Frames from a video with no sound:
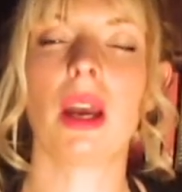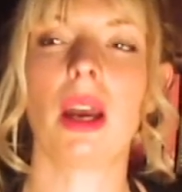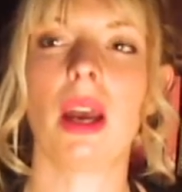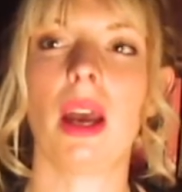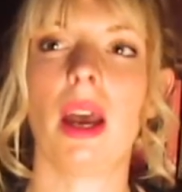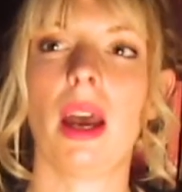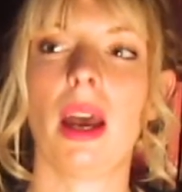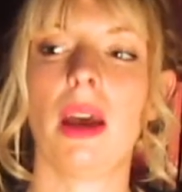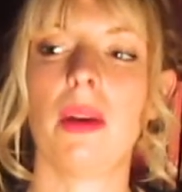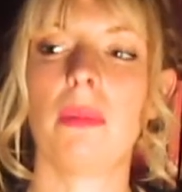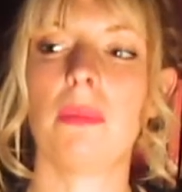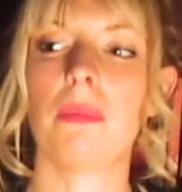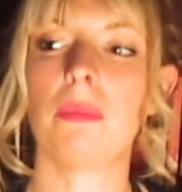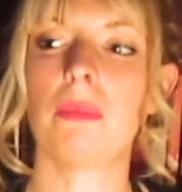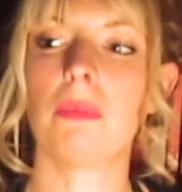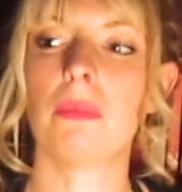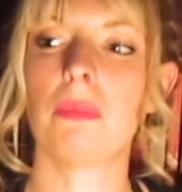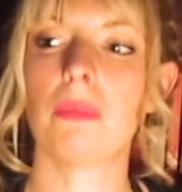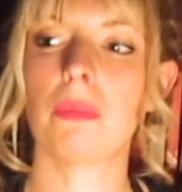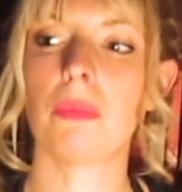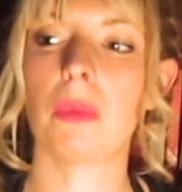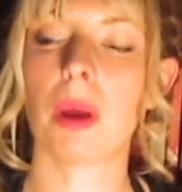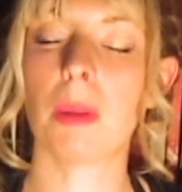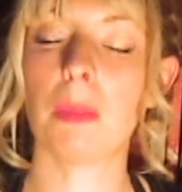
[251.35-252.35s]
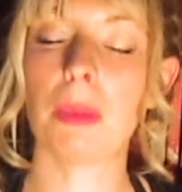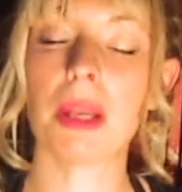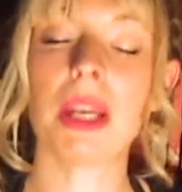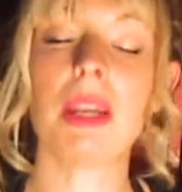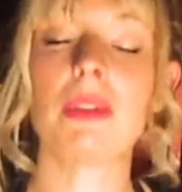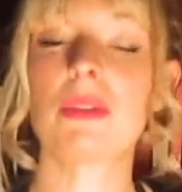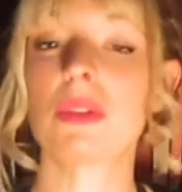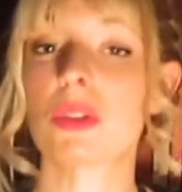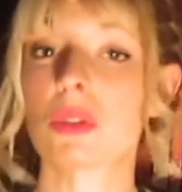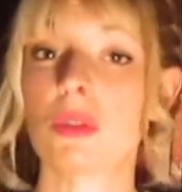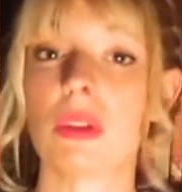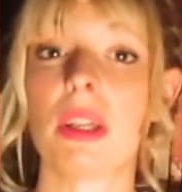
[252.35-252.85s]
a
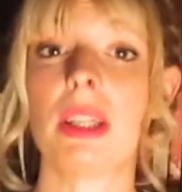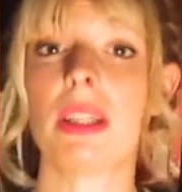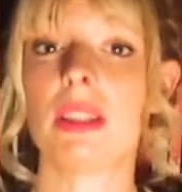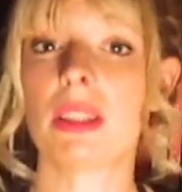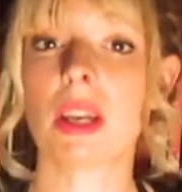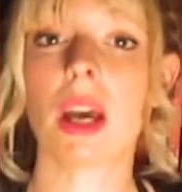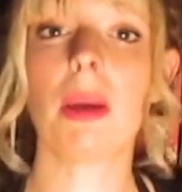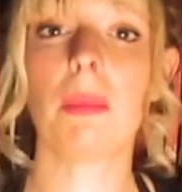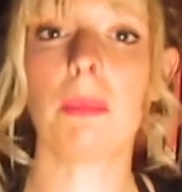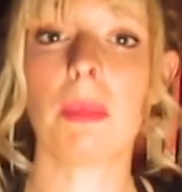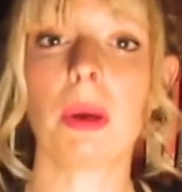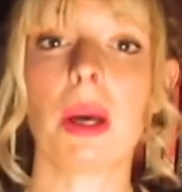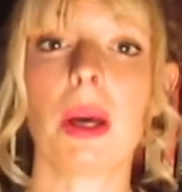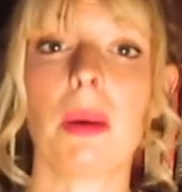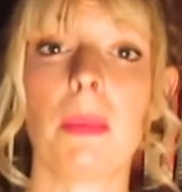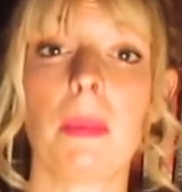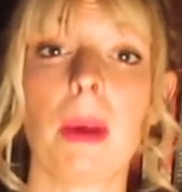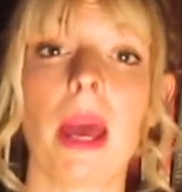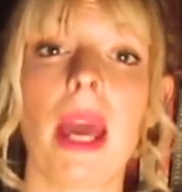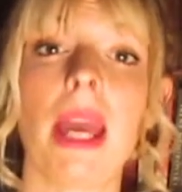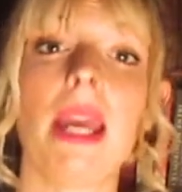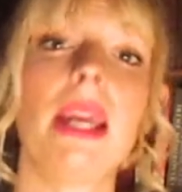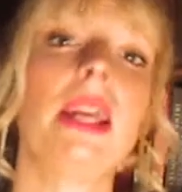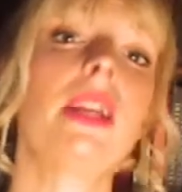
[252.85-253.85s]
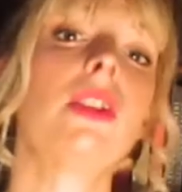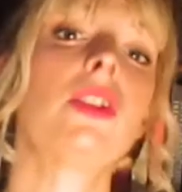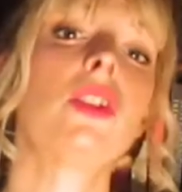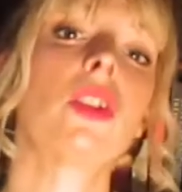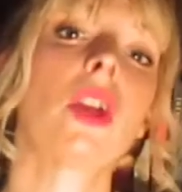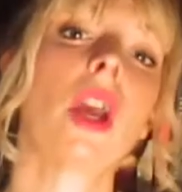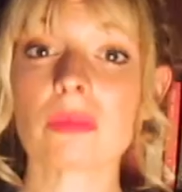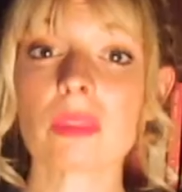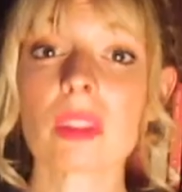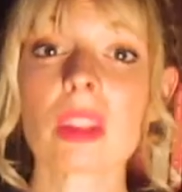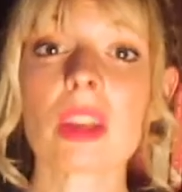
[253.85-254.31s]
minute of screen time per page.